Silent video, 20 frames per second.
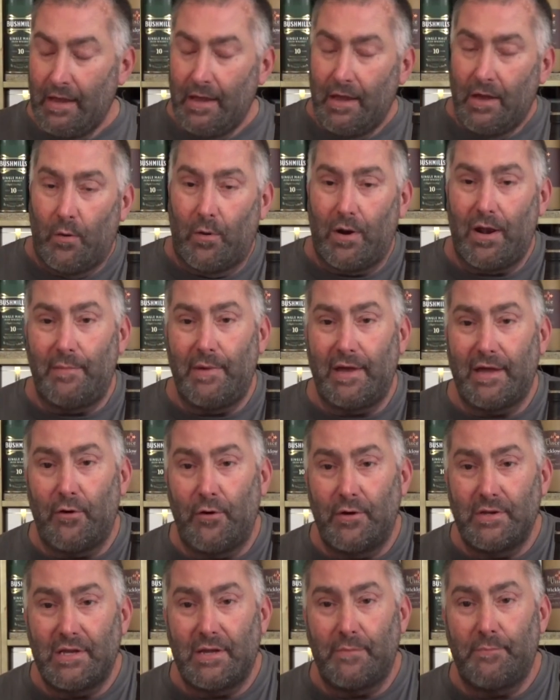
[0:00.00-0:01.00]
What am I
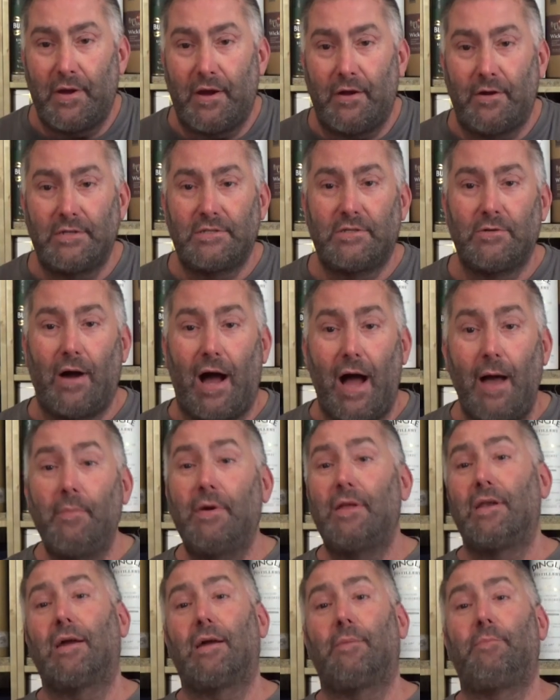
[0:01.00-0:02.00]
going to compare it to? I'm going
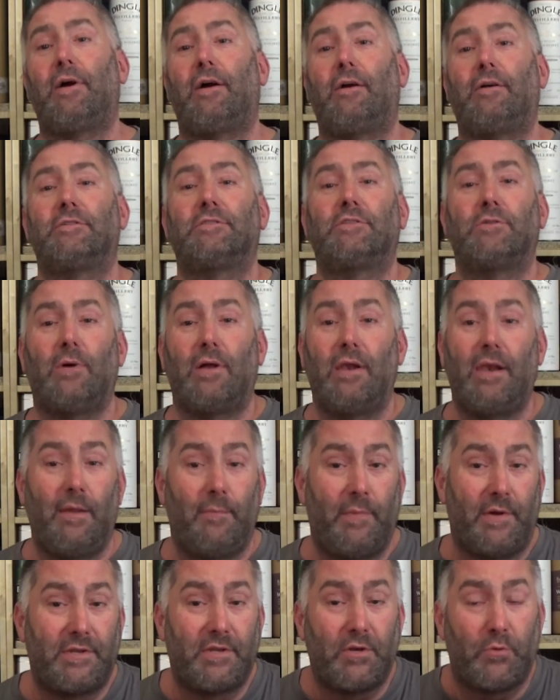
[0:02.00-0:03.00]
to compare it to a
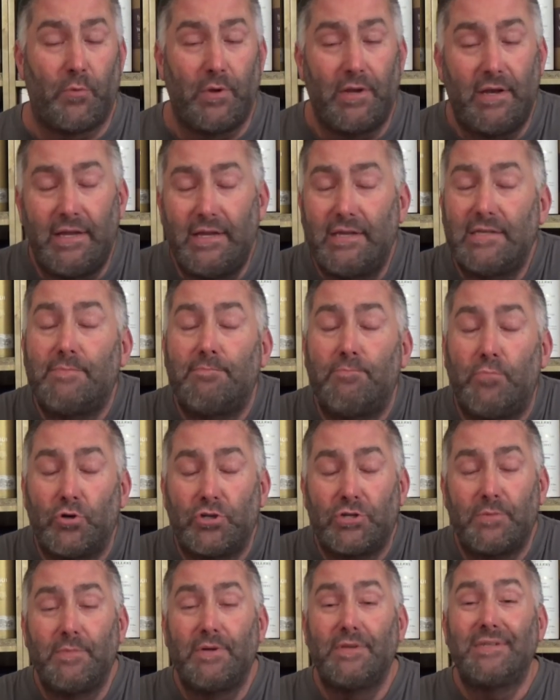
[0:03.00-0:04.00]
limited release
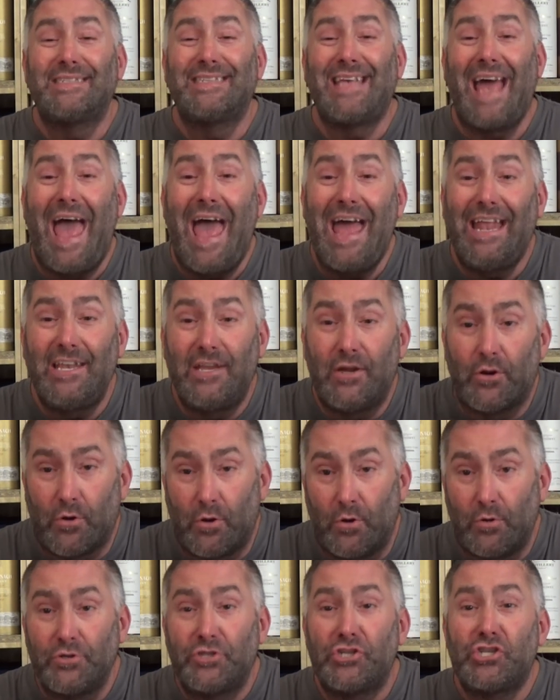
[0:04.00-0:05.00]
Bushmills 10 year
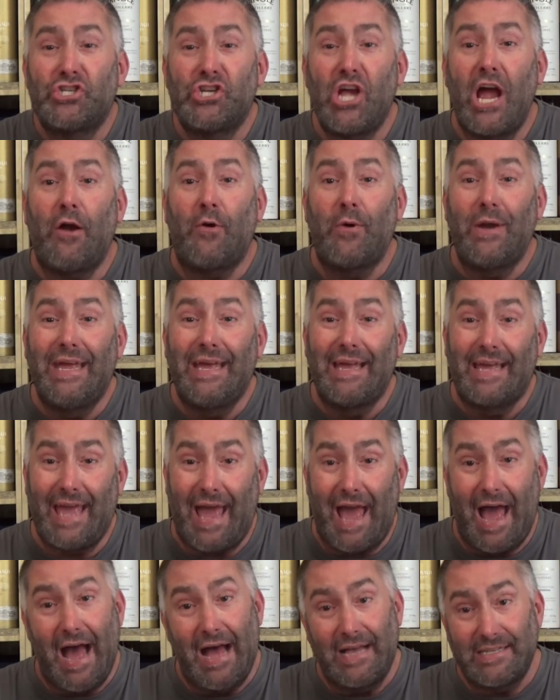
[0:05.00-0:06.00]
old sherry
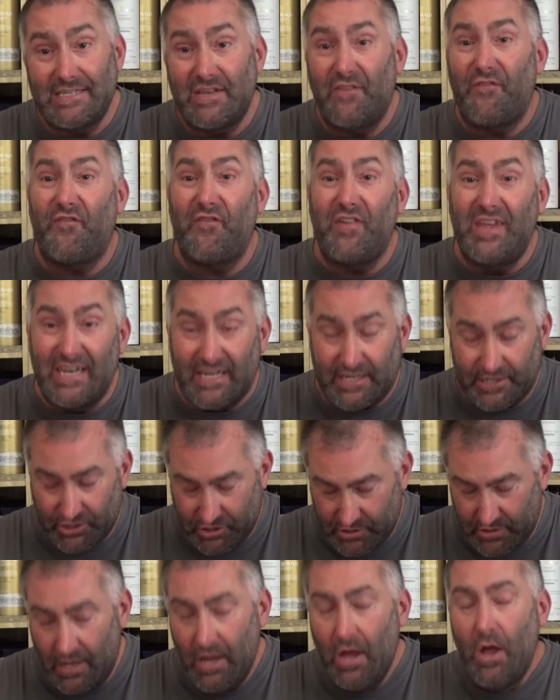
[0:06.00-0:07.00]
cask
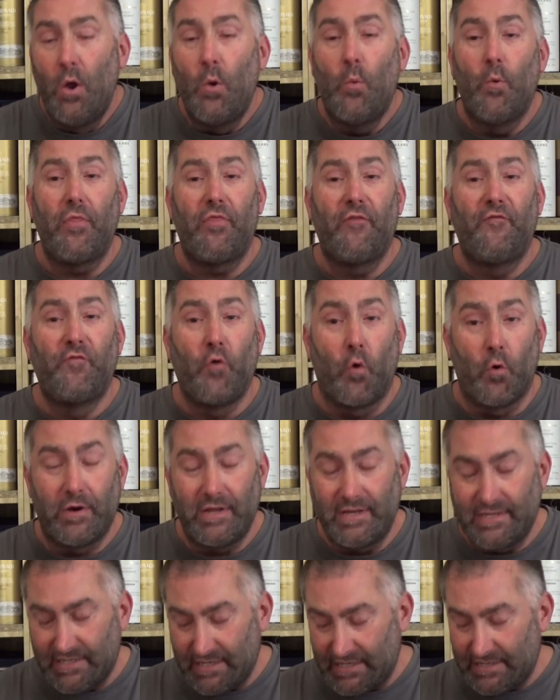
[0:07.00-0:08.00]
finish with
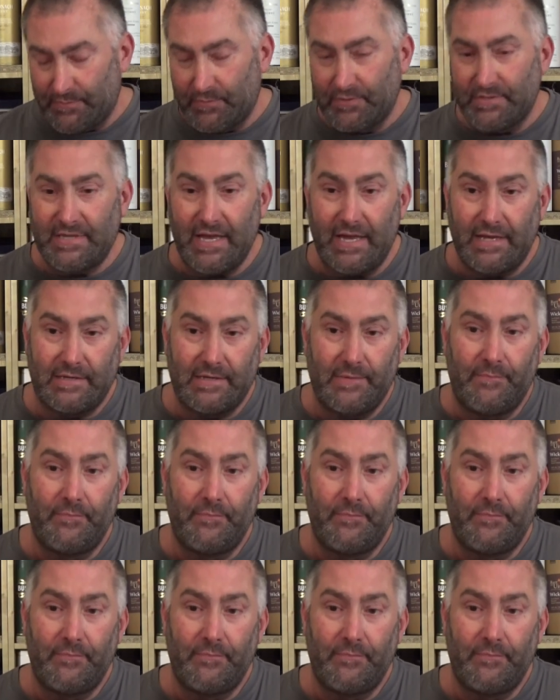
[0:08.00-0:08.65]
46%.